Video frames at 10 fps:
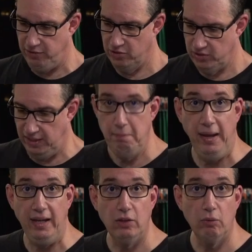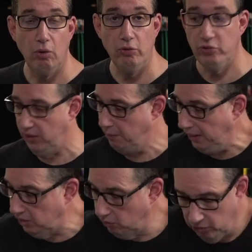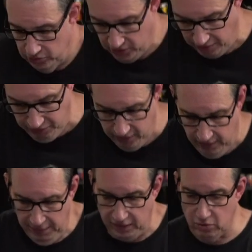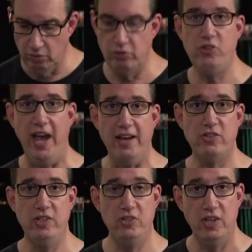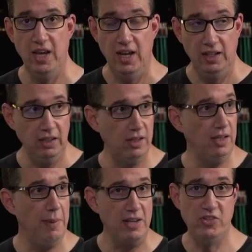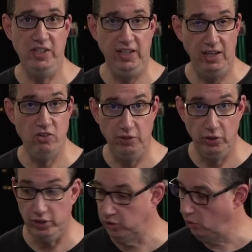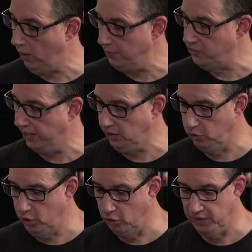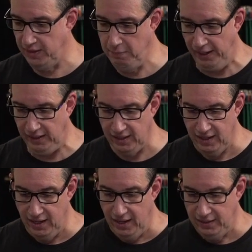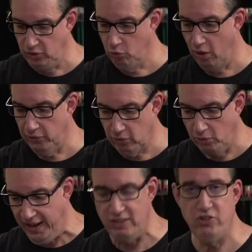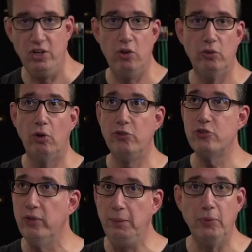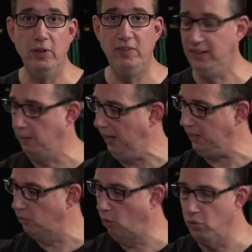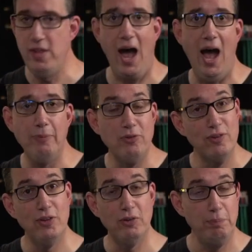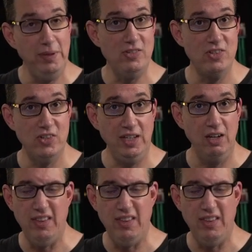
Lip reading: So they make their own stuff here. They make their own chassis. The other thing about Z&H, if you look at their website, you'll know that they do all their own etching or their own screen printing. They make their own knobs for their pieces of gear.